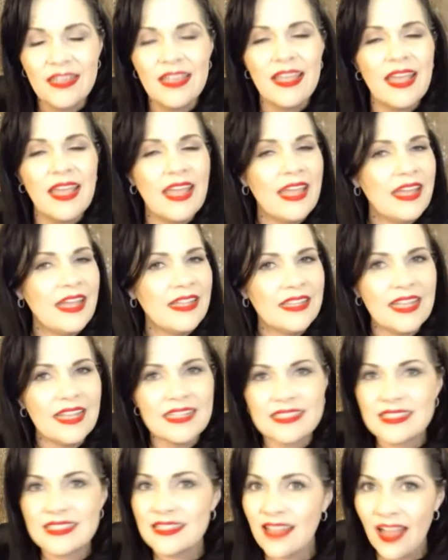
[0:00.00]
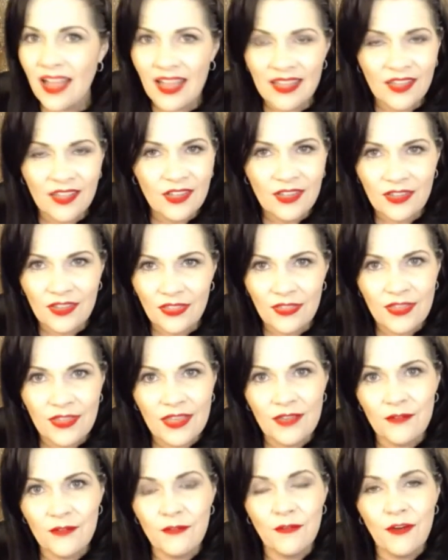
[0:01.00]
And it's not a good
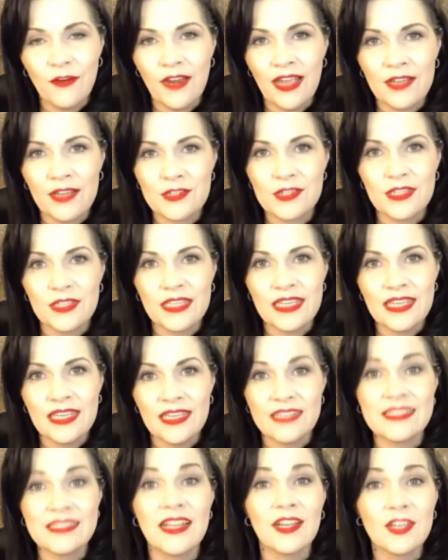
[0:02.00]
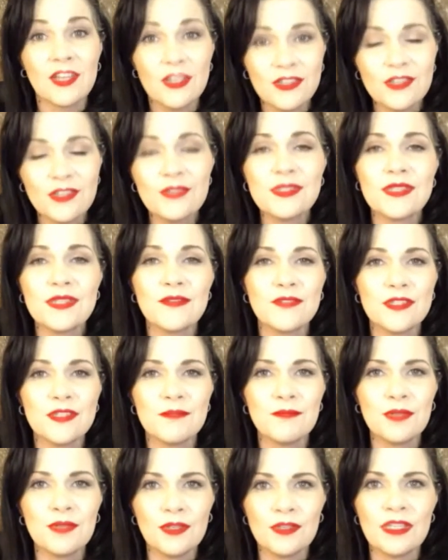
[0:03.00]
thing for it's not conducive to
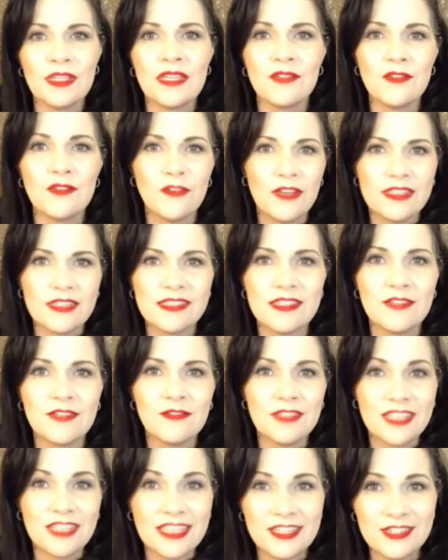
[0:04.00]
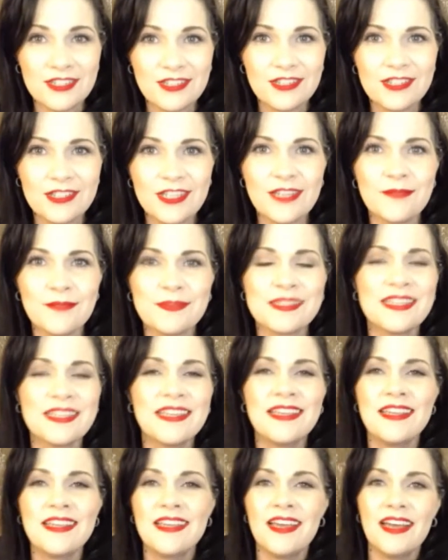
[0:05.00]
building trusting relationships
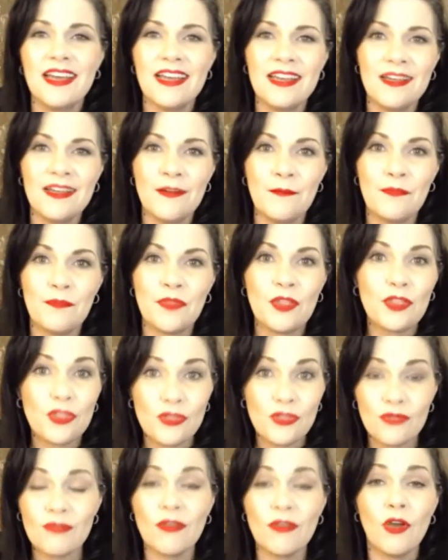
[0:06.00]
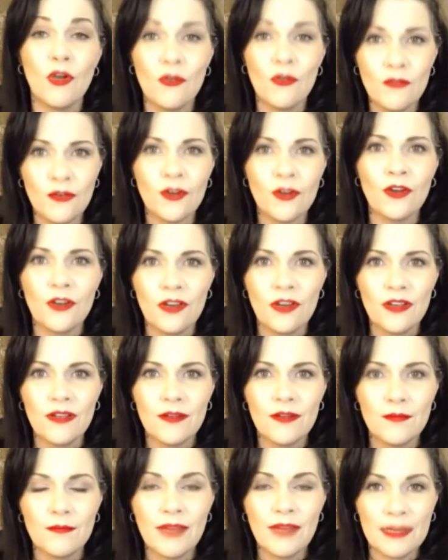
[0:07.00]
over
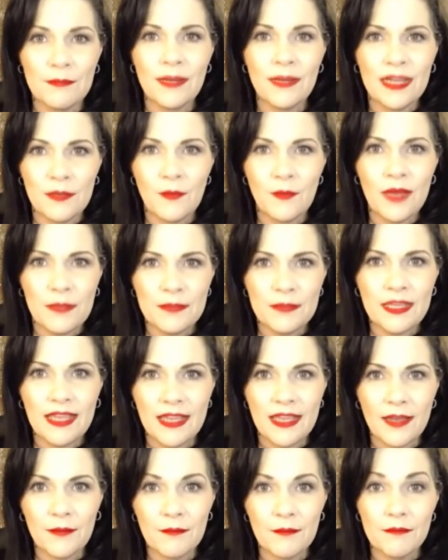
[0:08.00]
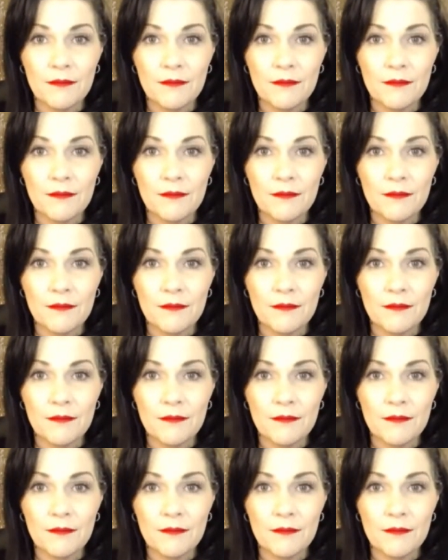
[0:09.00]
by webcam.